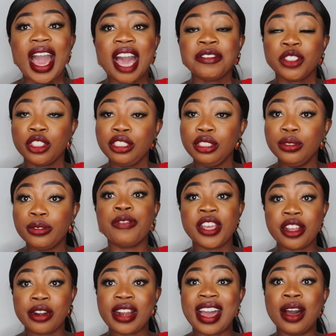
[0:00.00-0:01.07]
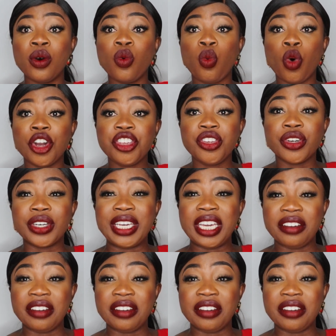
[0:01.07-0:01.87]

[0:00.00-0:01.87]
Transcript: After you figured out what you're